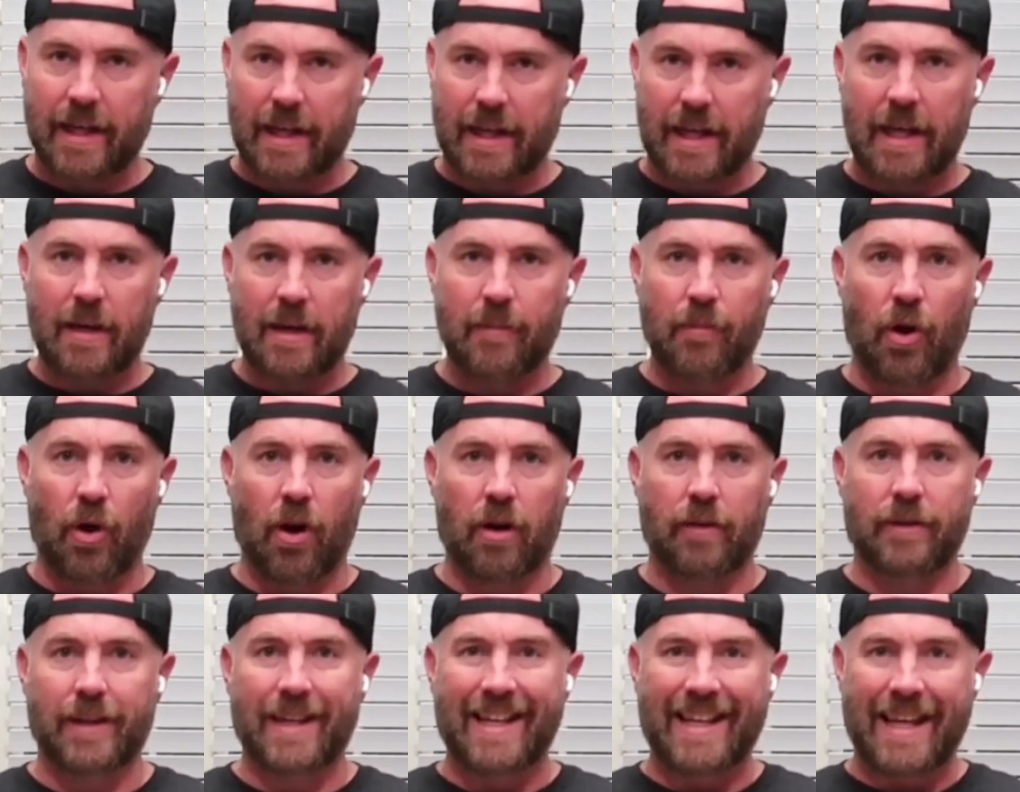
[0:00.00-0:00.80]
key
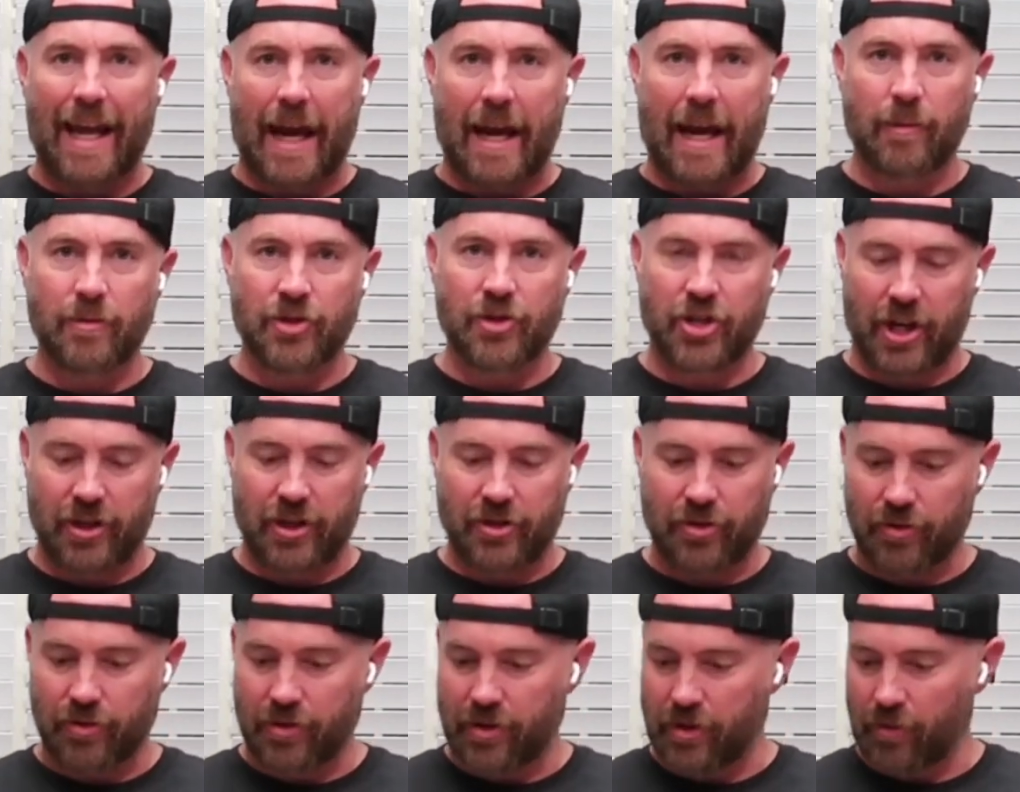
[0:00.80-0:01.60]
part, the game
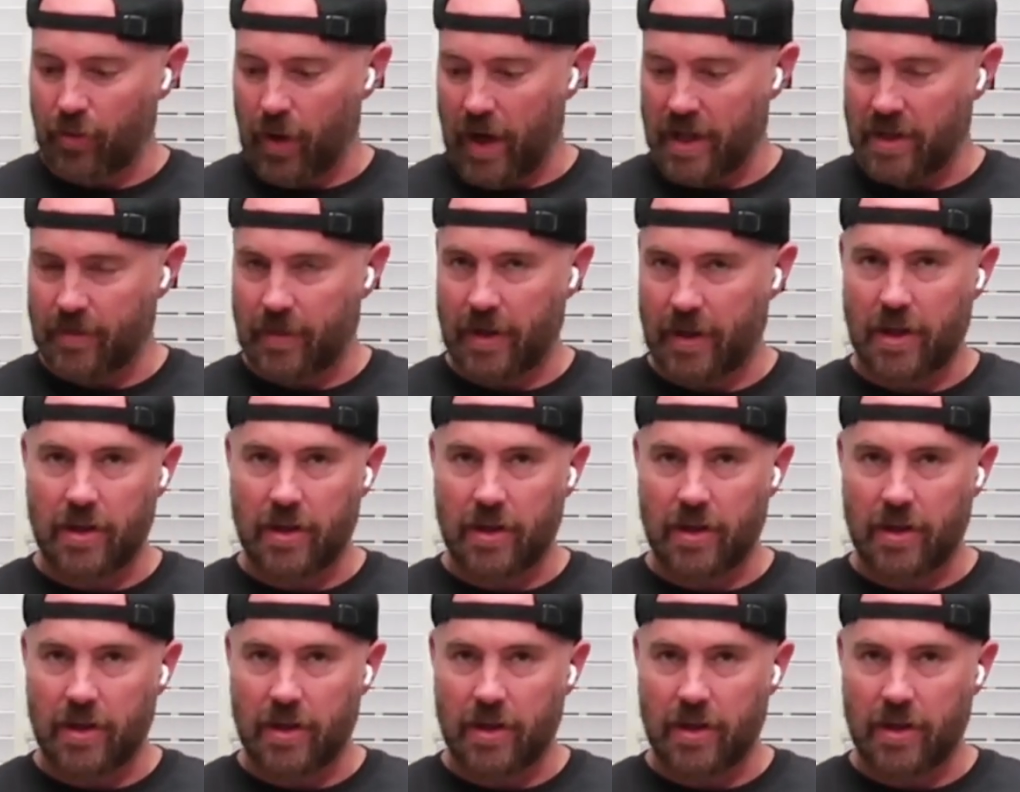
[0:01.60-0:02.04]
changer to the recipe.